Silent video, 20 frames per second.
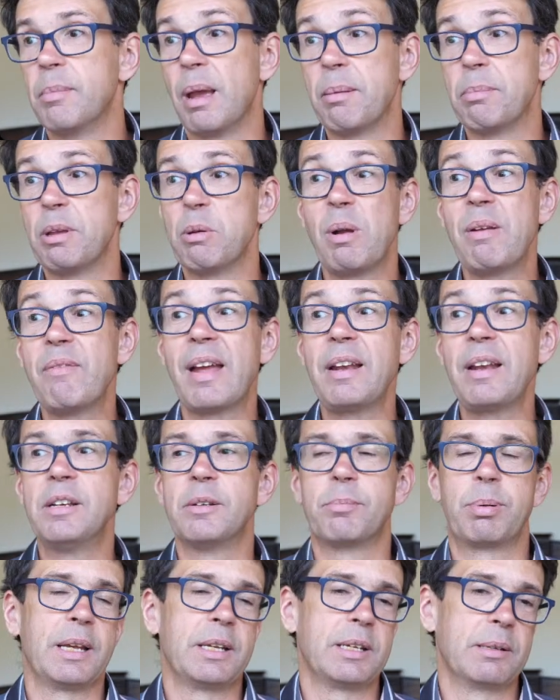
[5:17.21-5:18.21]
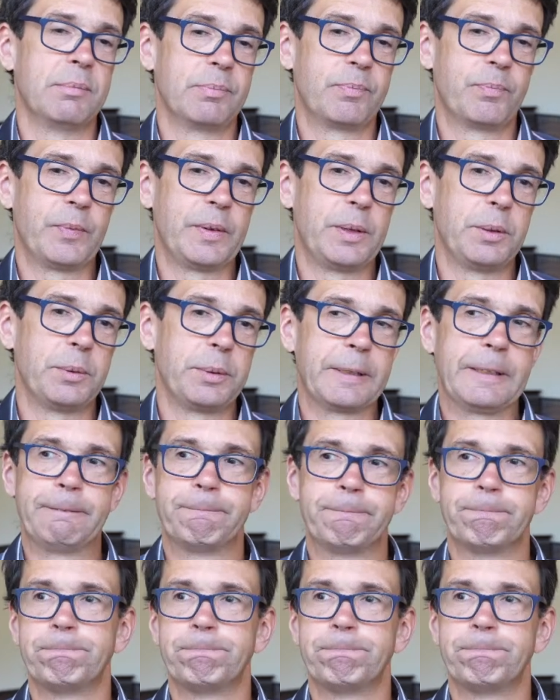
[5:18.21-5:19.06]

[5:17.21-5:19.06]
maybe we've end played him. Okay.